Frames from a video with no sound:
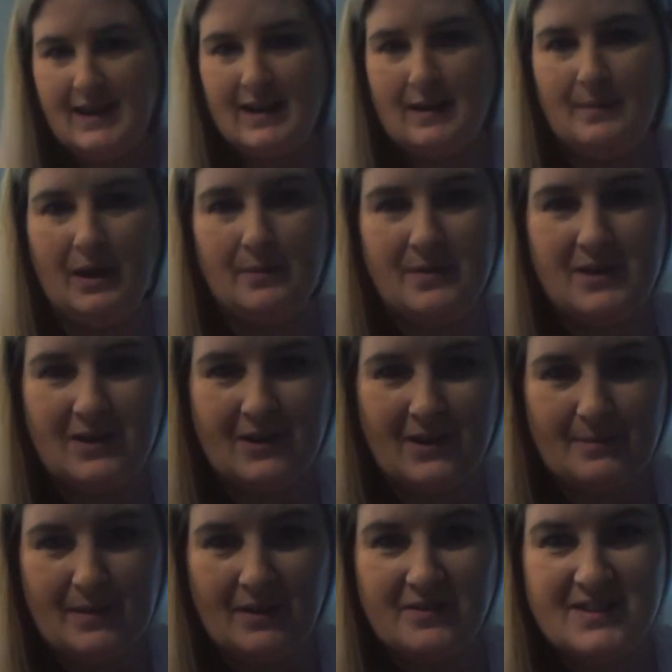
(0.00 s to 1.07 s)
And I'm hoping you're
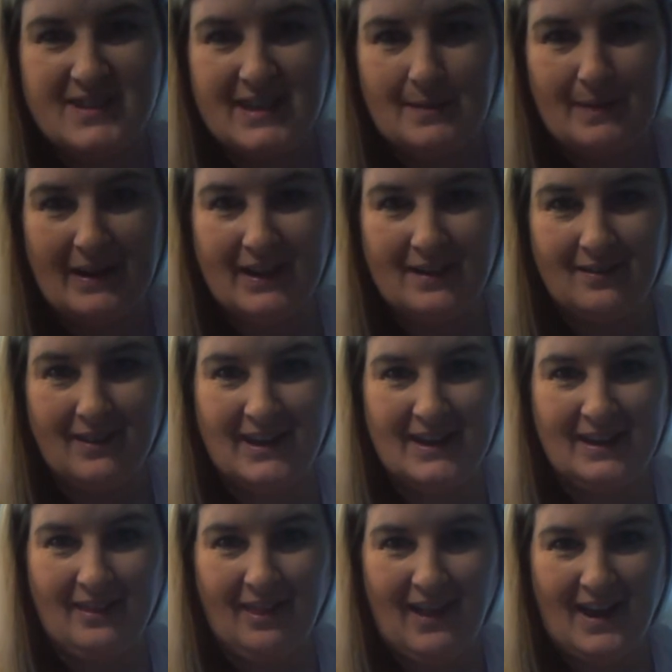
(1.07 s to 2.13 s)
going to be able to see them. I got a lot
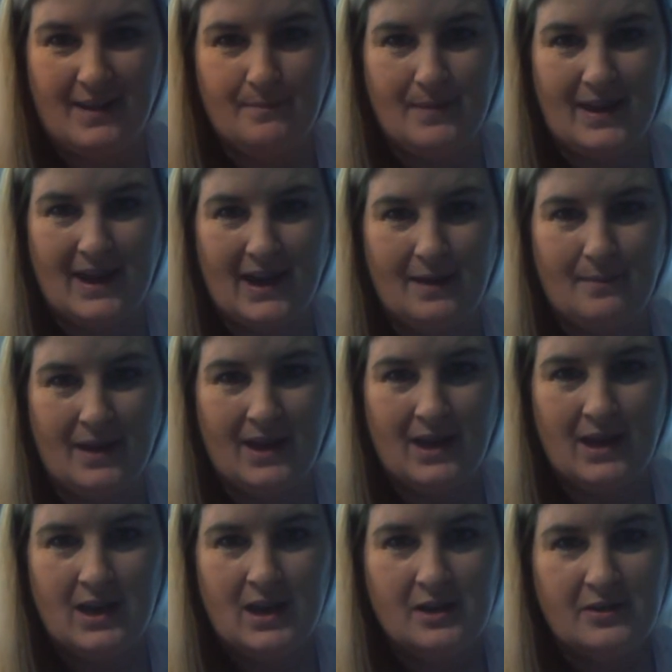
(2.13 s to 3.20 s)
of light behind me.
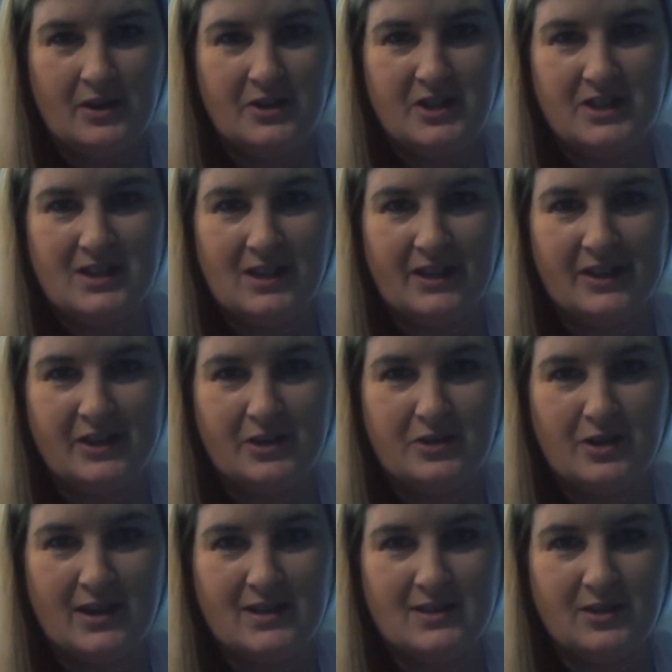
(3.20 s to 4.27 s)
They're just clear
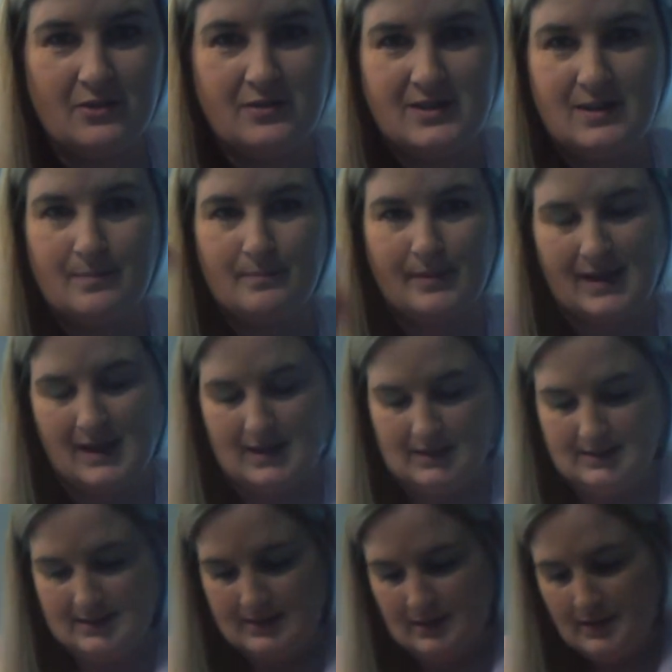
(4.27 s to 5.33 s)
translucent
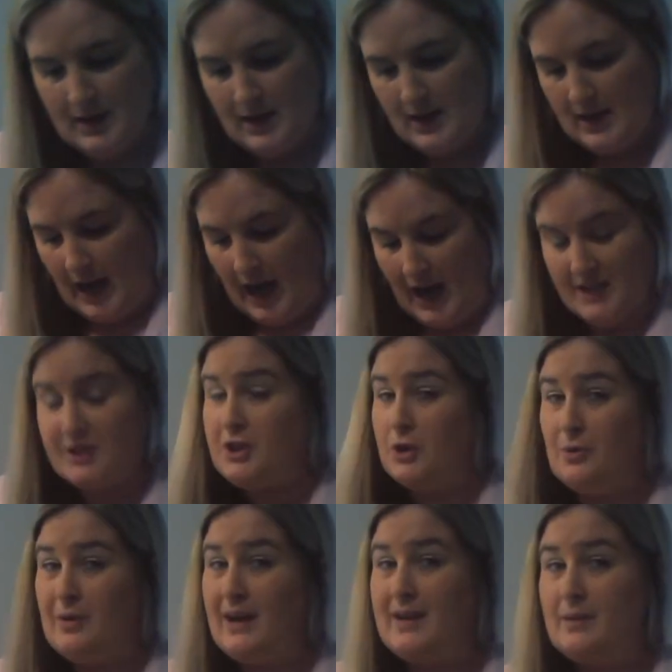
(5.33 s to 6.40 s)
beads. I
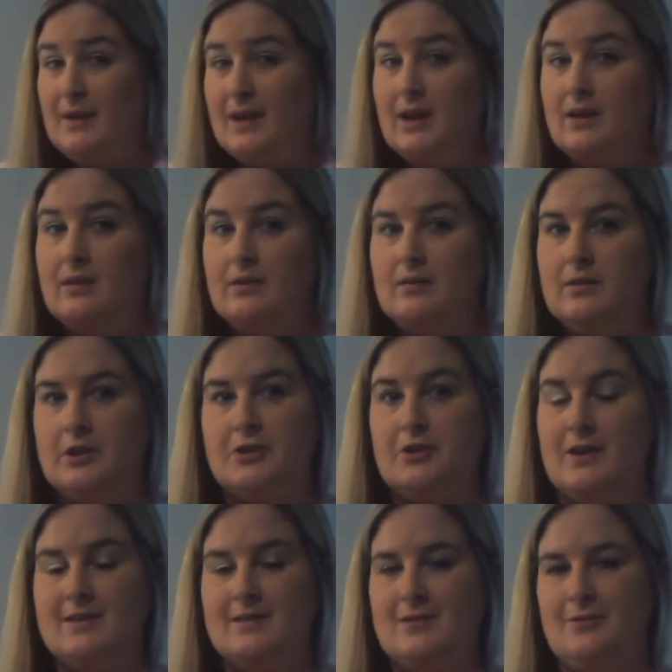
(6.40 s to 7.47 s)
do recommend the
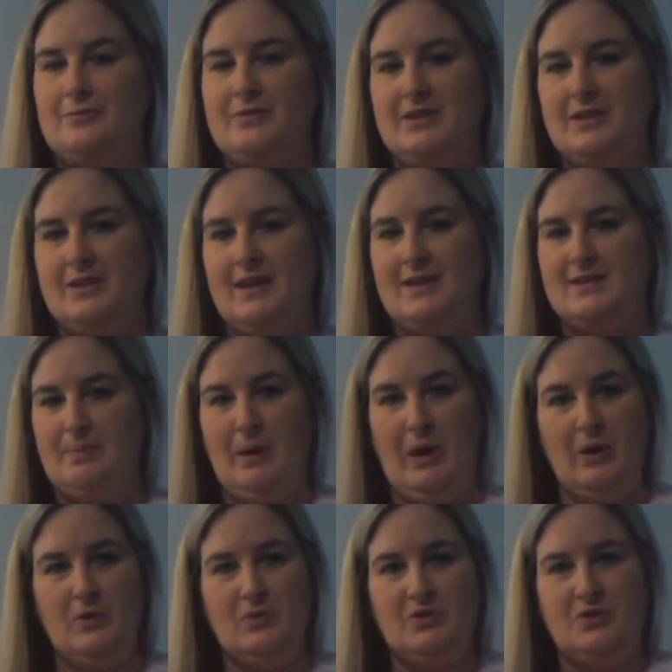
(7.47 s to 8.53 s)
translucent as
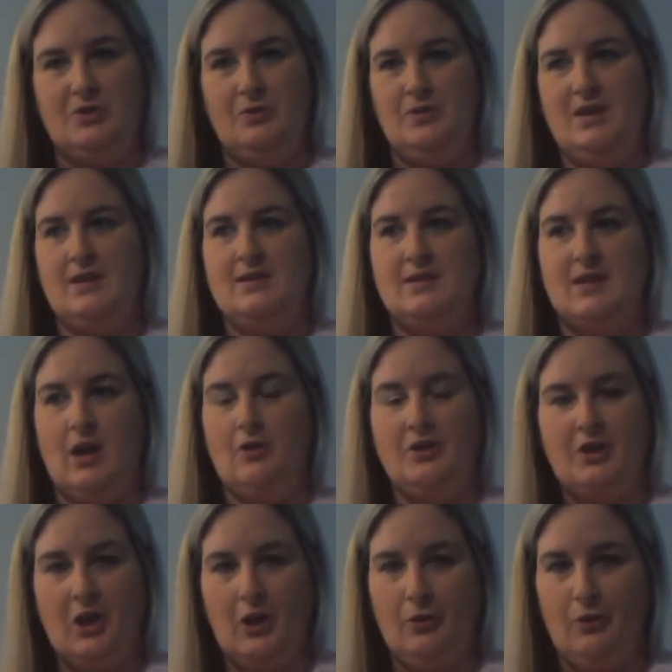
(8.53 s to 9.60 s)
opposed to the
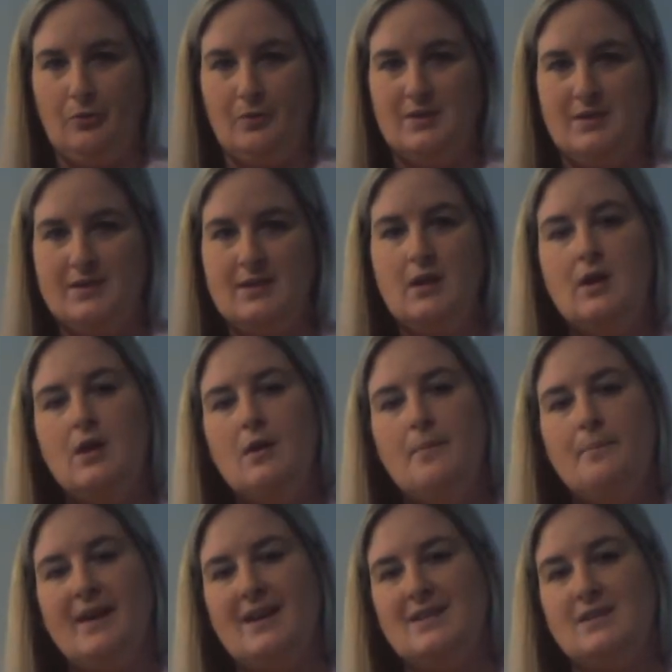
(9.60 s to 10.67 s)
solid color ones
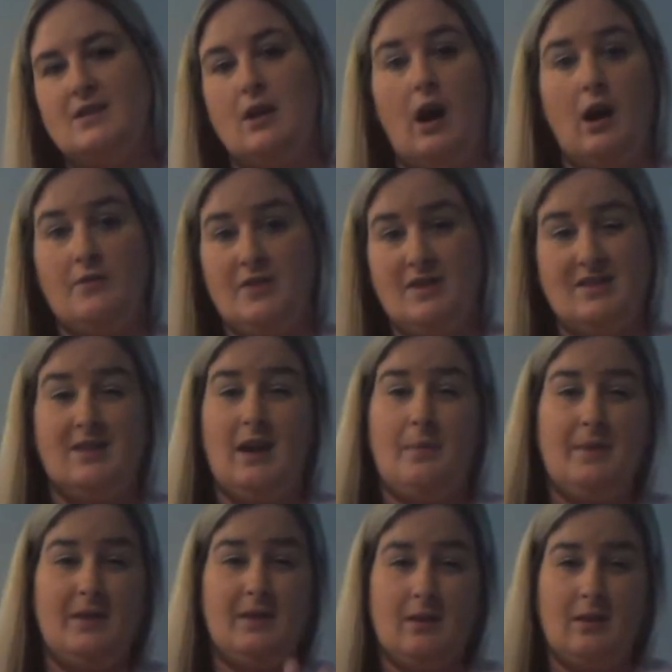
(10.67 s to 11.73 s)
because obviously, I
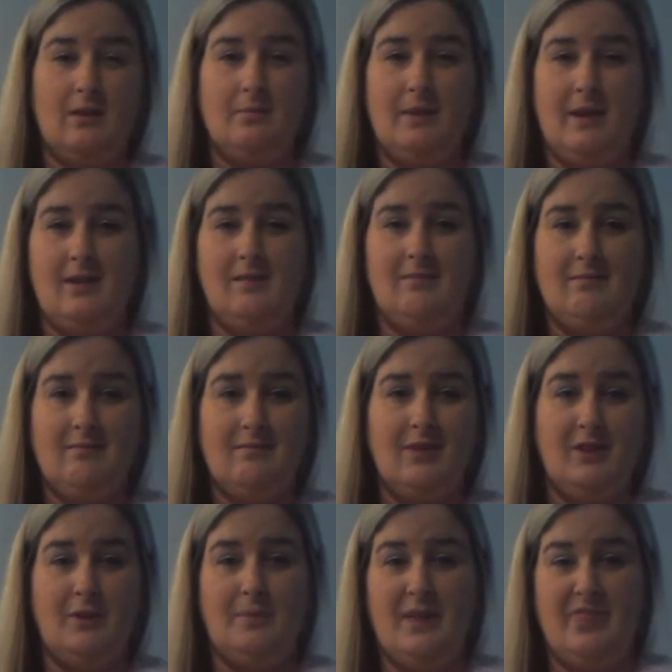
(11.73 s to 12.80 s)
mean, they're going to be
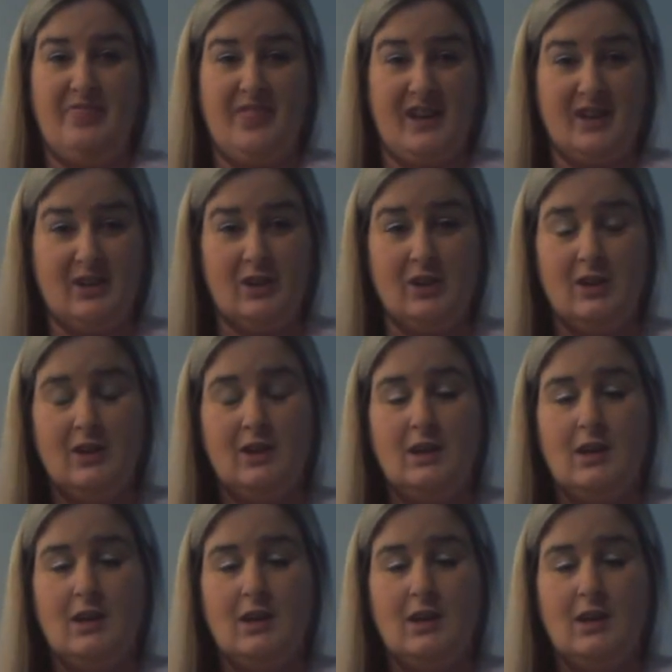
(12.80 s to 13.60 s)
a little bit thicker